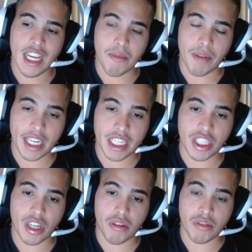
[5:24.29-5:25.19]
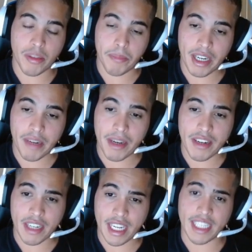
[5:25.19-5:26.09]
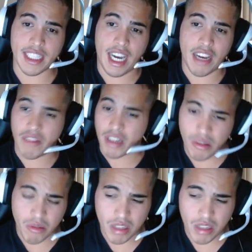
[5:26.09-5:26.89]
bring the show to bigger, better things. I don't know.